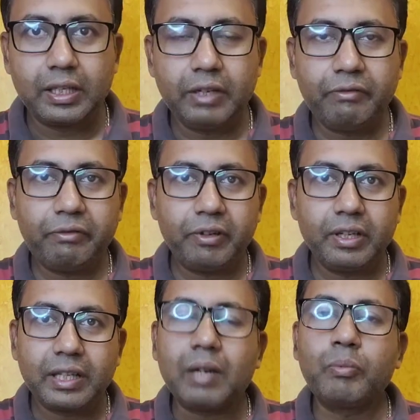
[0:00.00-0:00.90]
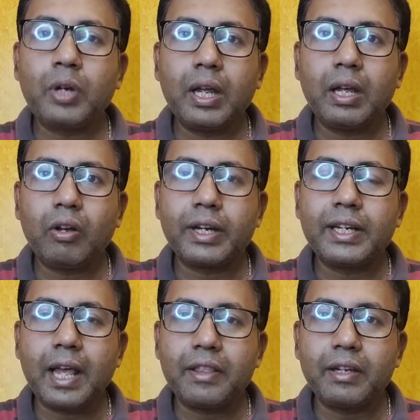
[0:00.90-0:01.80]
If tanpura or
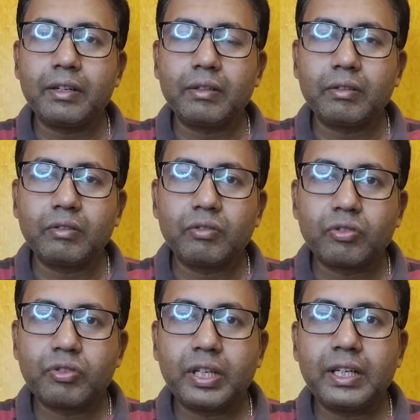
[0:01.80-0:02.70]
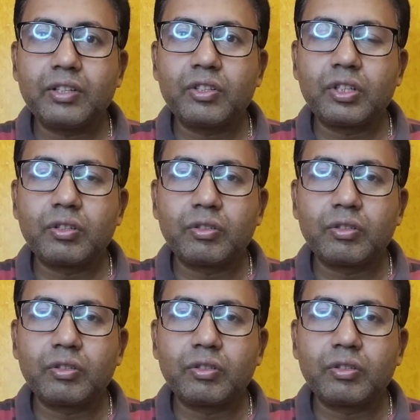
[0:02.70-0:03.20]
any other string is